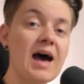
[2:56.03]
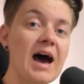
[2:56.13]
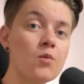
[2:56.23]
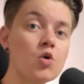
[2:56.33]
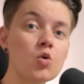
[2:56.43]

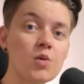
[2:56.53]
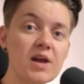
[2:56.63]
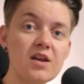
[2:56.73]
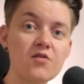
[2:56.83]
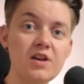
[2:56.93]
I will
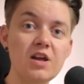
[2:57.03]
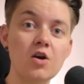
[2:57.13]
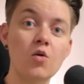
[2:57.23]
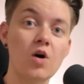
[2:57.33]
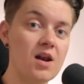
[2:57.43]
create a
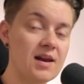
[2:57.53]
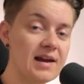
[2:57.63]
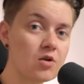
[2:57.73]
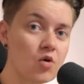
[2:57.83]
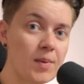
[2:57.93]
video
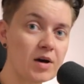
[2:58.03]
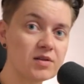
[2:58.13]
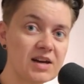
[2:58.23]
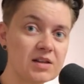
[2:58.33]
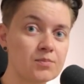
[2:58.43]
later about
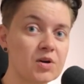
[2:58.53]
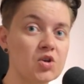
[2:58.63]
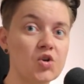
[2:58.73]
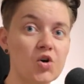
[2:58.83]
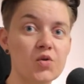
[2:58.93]
that,
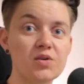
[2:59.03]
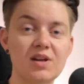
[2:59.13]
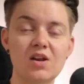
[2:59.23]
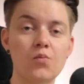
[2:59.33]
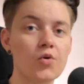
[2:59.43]
but know
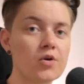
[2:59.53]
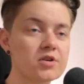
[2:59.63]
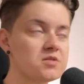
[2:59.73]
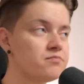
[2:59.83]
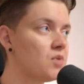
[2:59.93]
that it
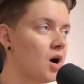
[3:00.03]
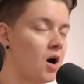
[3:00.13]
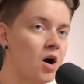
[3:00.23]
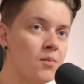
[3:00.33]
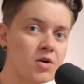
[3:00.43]
works
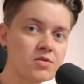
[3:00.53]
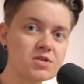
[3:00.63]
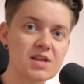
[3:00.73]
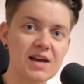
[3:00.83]
almost